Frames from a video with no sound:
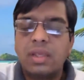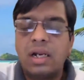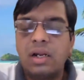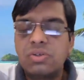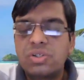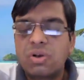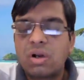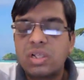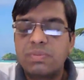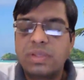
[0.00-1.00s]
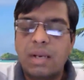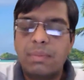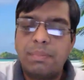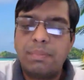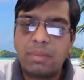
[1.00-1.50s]
Aldosteronism can
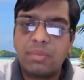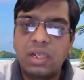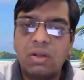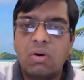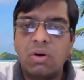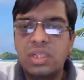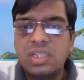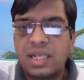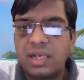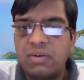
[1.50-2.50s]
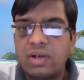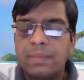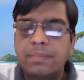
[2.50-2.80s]
be primary or the secondary.